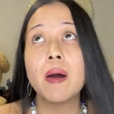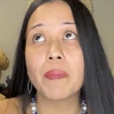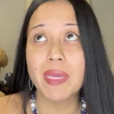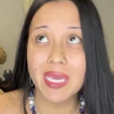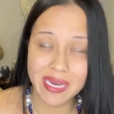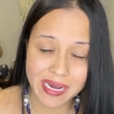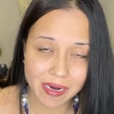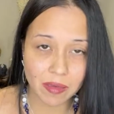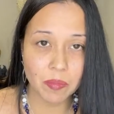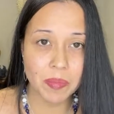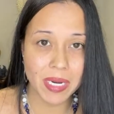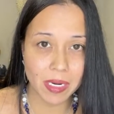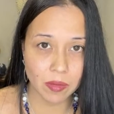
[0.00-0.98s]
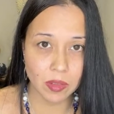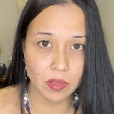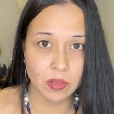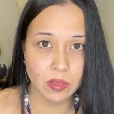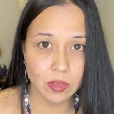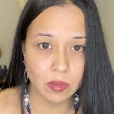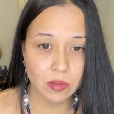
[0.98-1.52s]
be out of
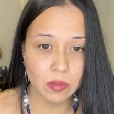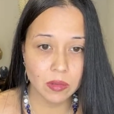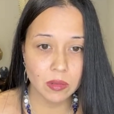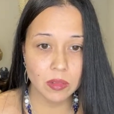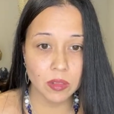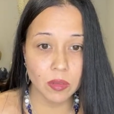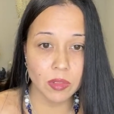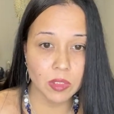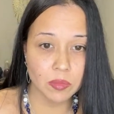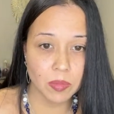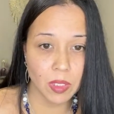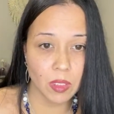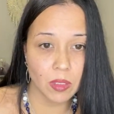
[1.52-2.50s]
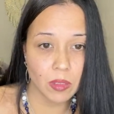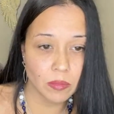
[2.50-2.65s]
balance, so to speak.